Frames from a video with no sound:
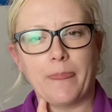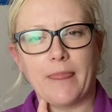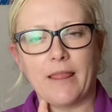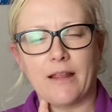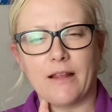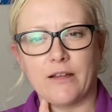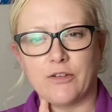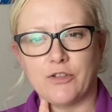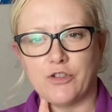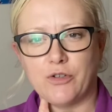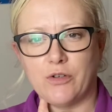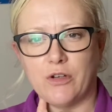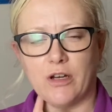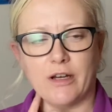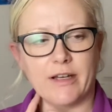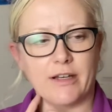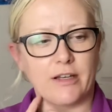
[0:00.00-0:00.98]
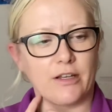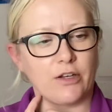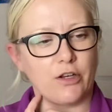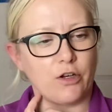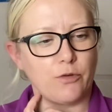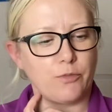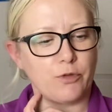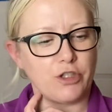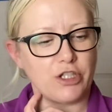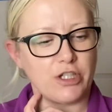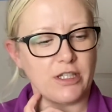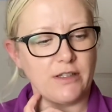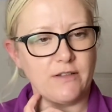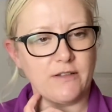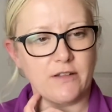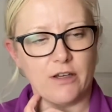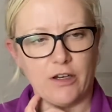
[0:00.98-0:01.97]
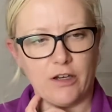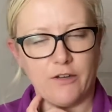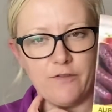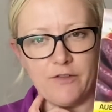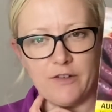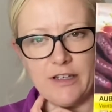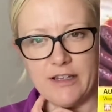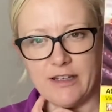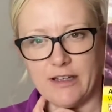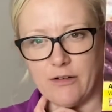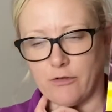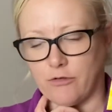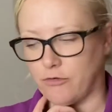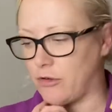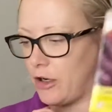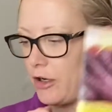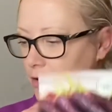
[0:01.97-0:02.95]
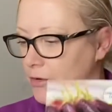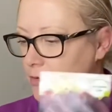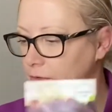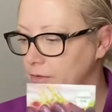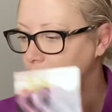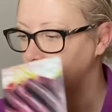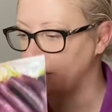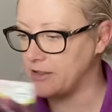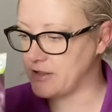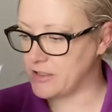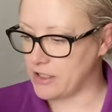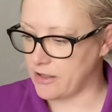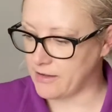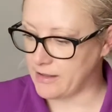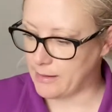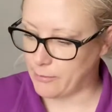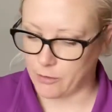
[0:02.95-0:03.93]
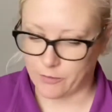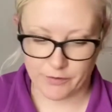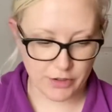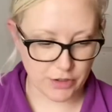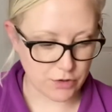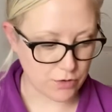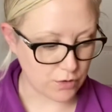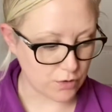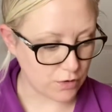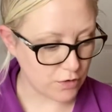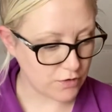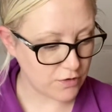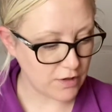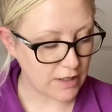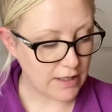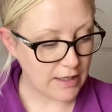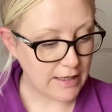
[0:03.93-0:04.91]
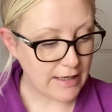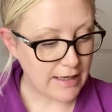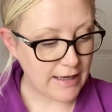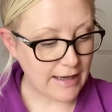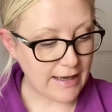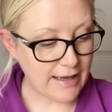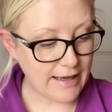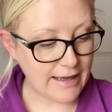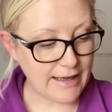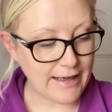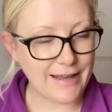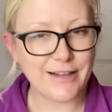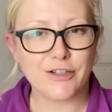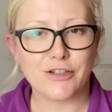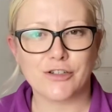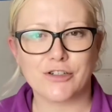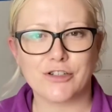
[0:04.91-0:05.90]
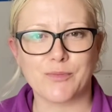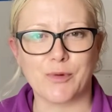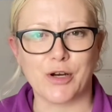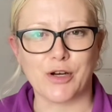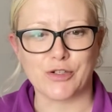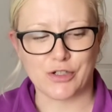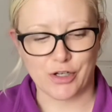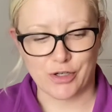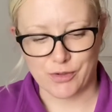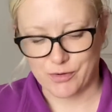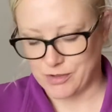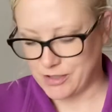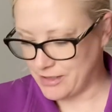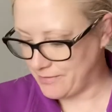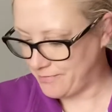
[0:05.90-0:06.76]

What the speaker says: I do like an aubergine, so hopefully they'll grow. I'm going to start them off indoors. And tomatoes.